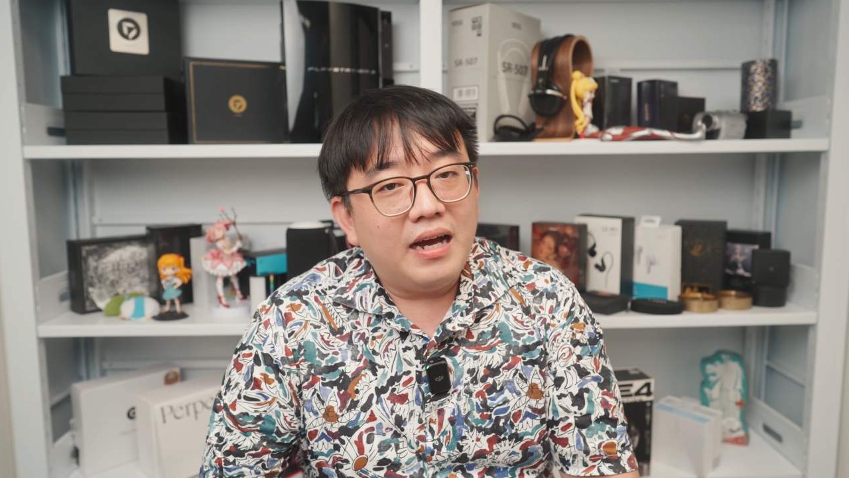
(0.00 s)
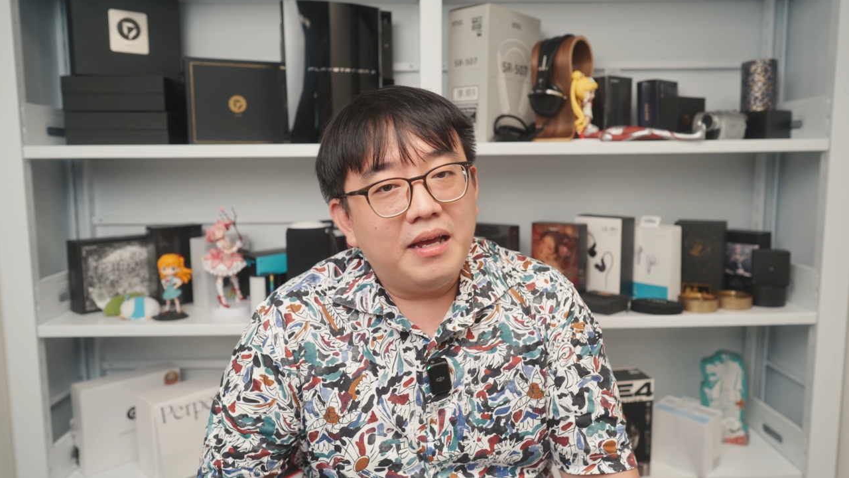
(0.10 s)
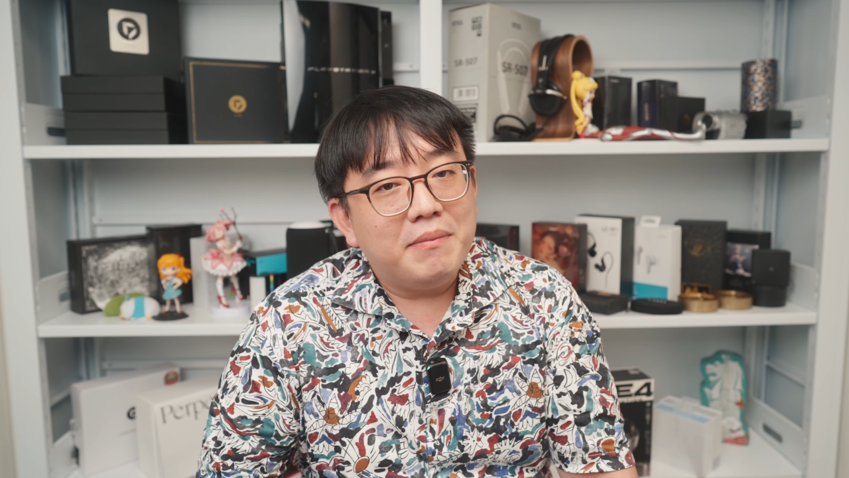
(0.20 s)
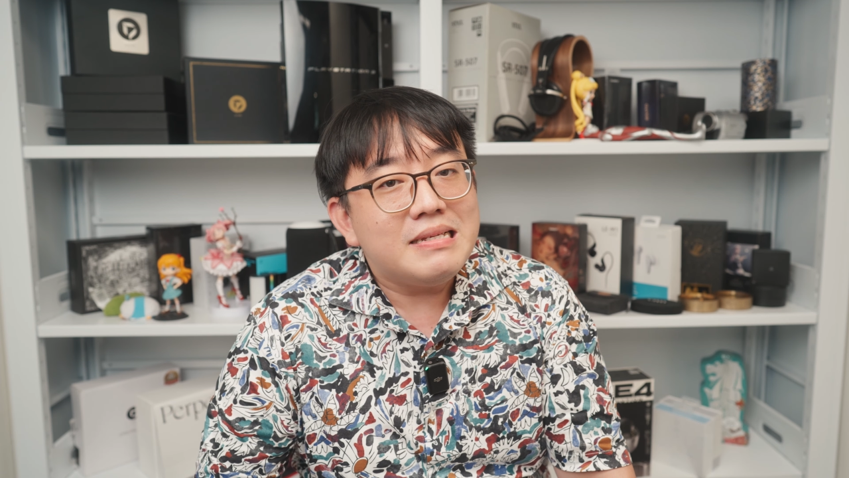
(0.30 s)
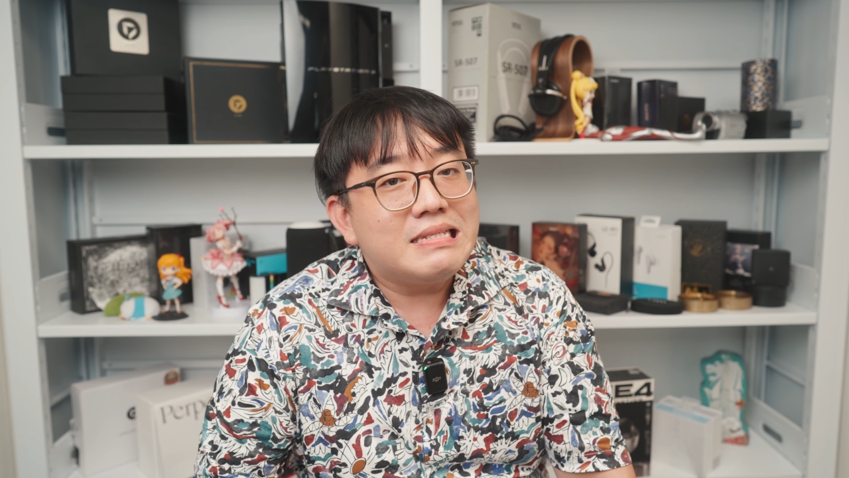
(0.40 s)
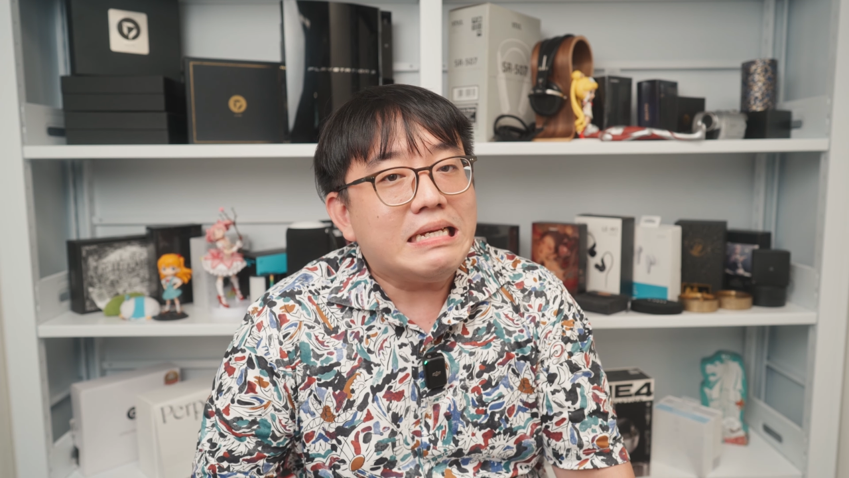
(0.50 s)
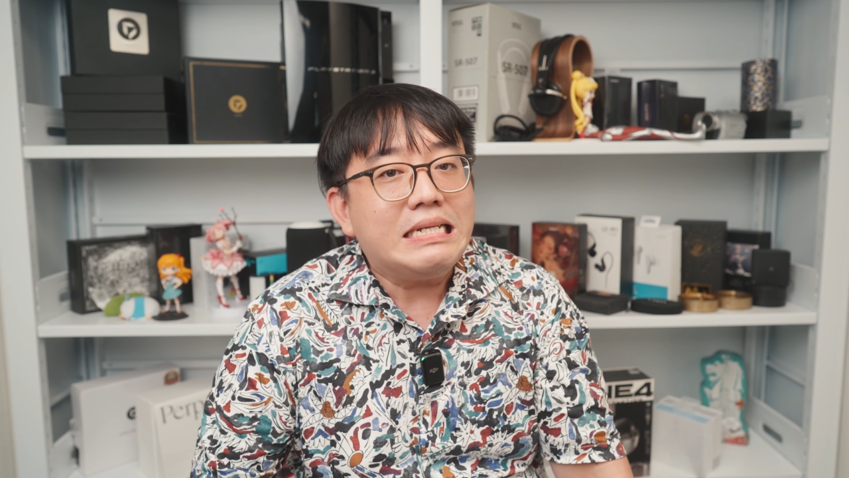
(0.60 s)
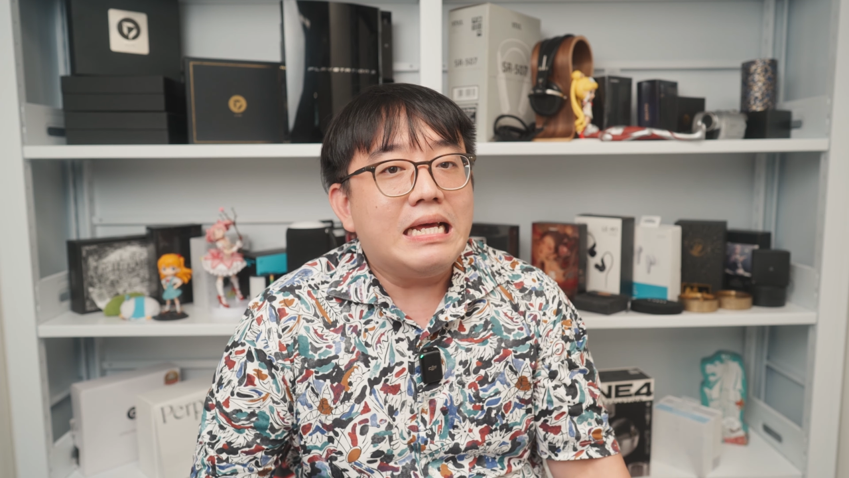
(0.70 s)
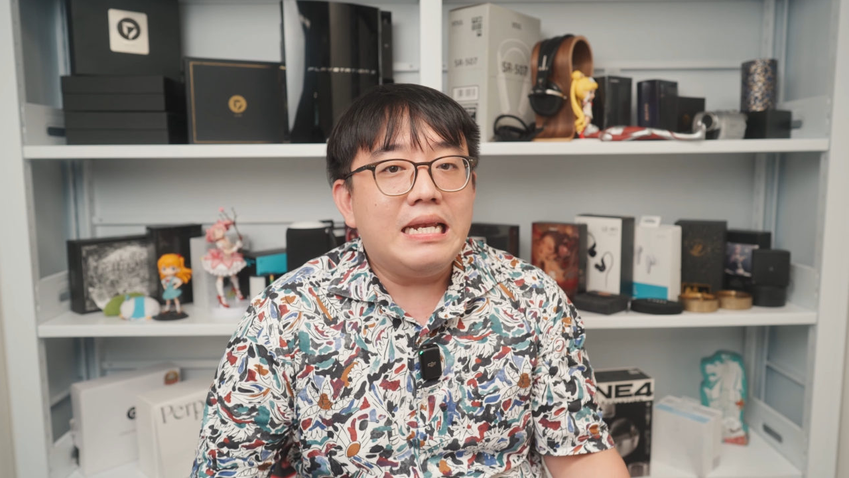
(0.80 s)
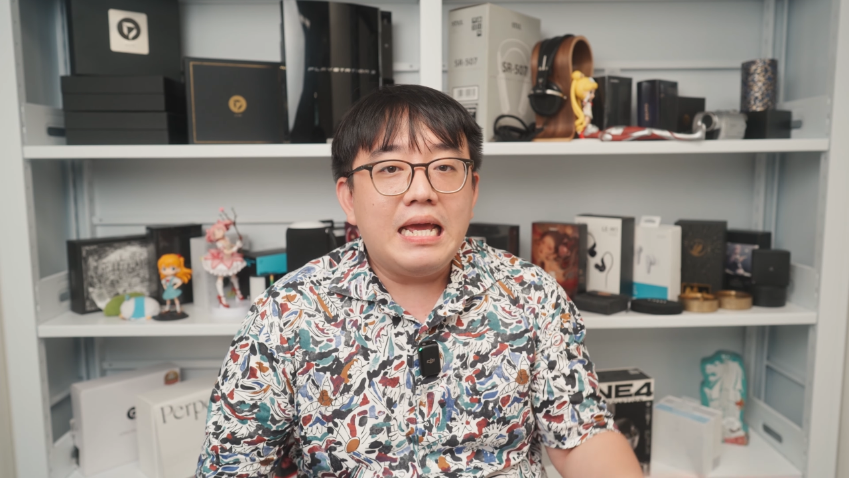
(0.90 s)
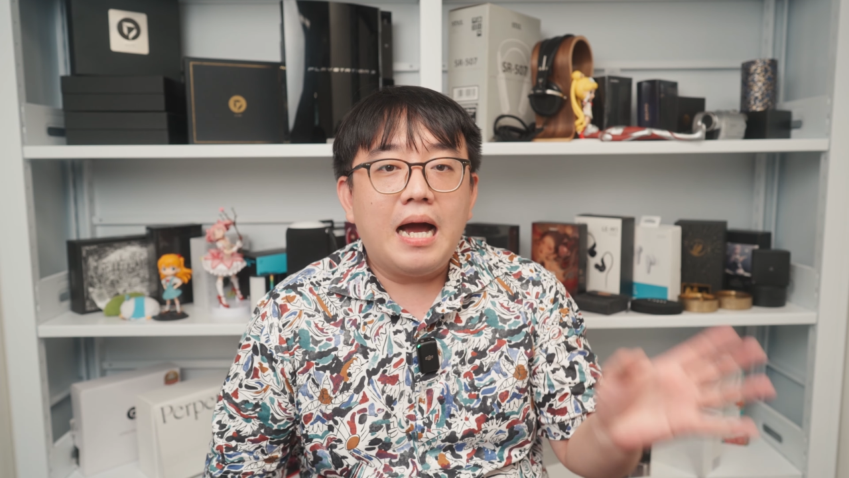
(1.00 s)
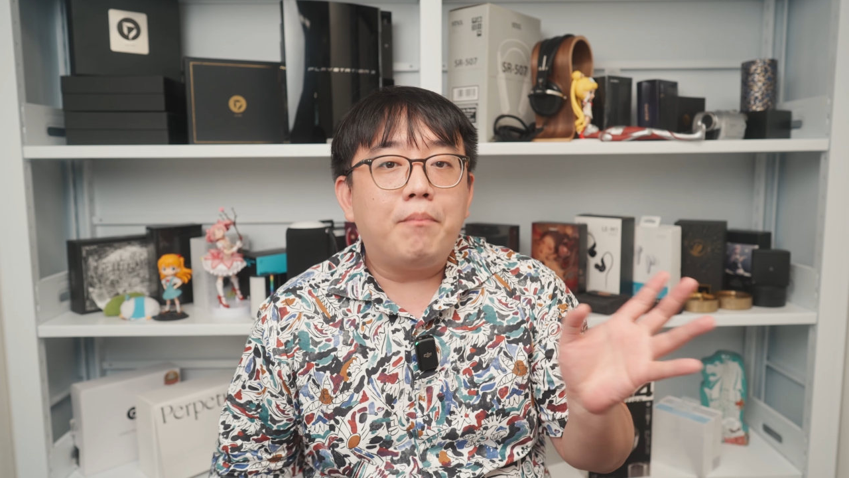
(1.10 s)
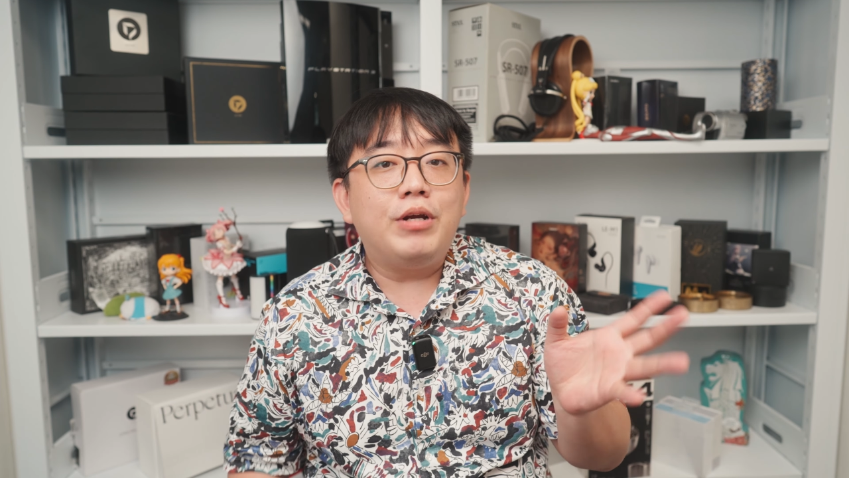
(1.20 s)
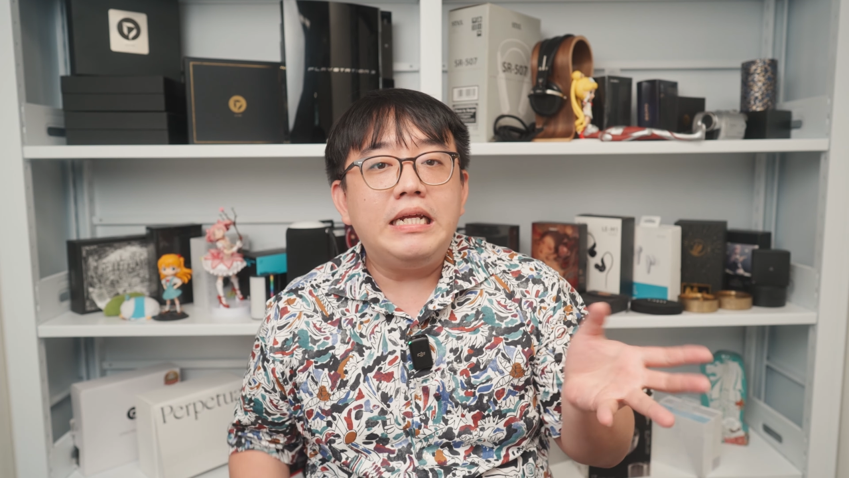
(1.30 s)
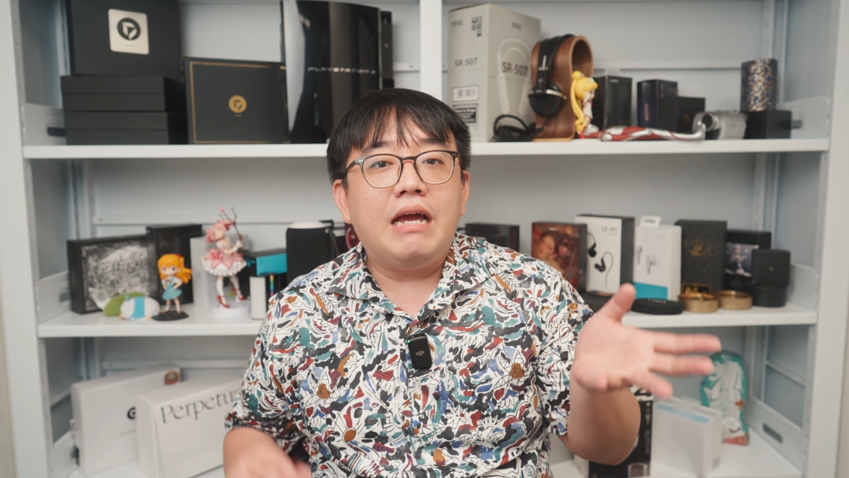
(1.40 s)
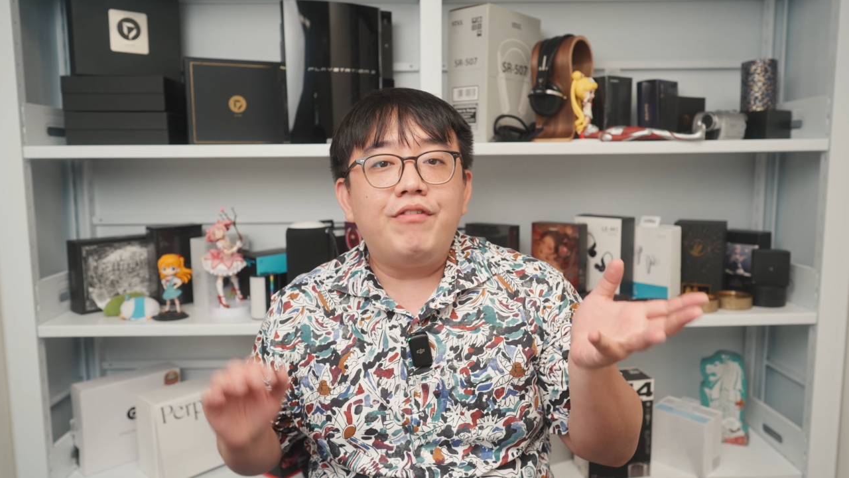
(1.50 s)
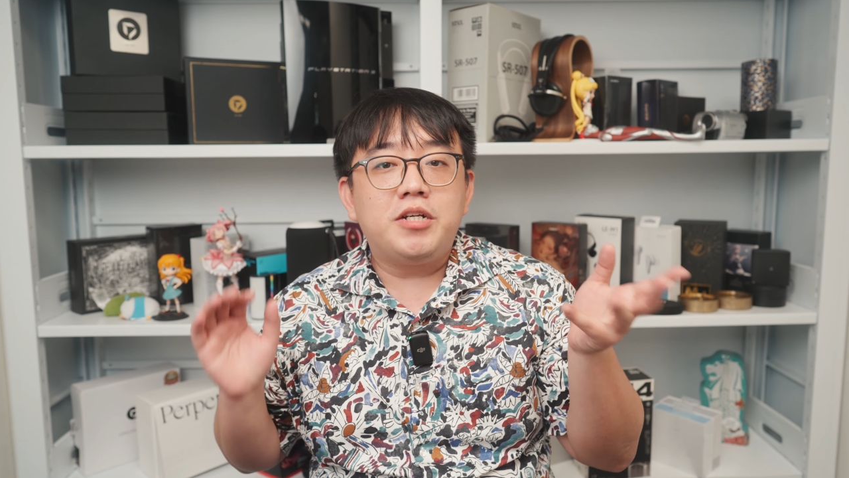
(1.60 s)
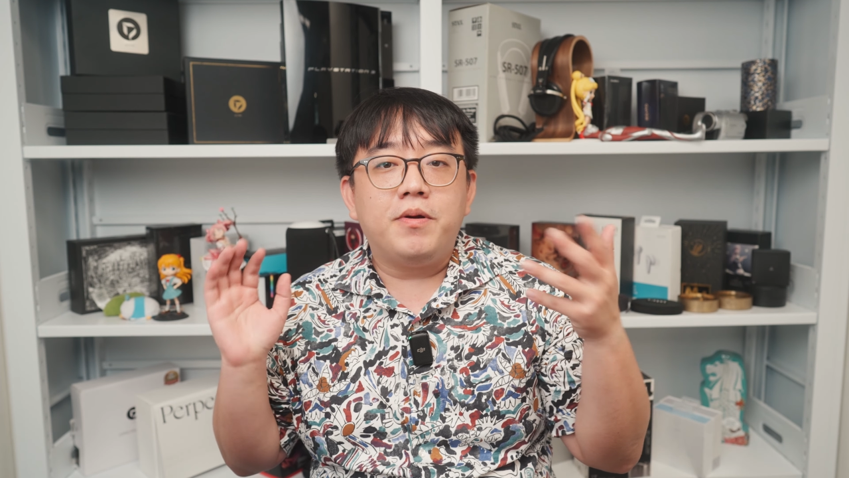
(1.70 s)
I must say that they are pretty average